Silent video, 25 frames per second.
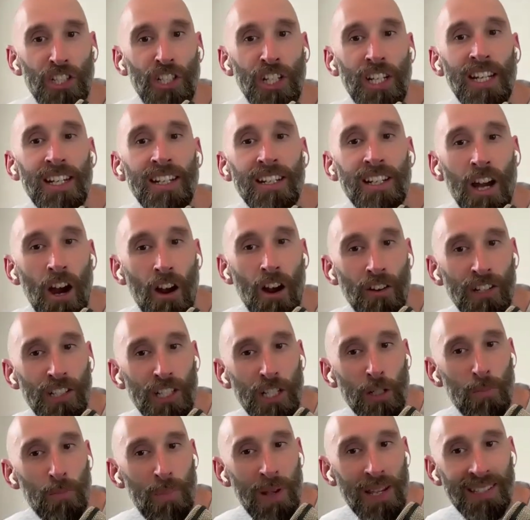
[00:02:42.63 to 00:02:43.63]
she
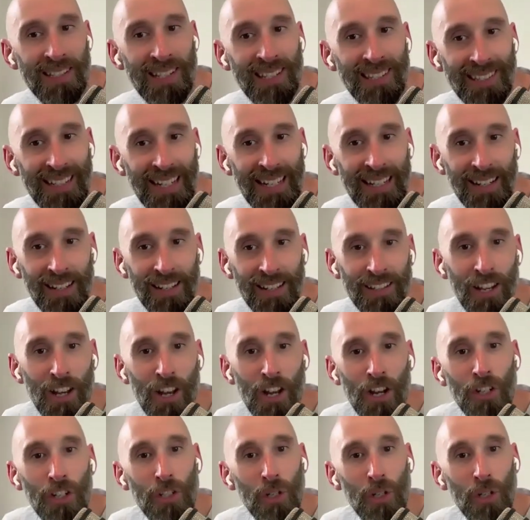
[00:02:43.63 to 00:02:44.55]
encourages business leaders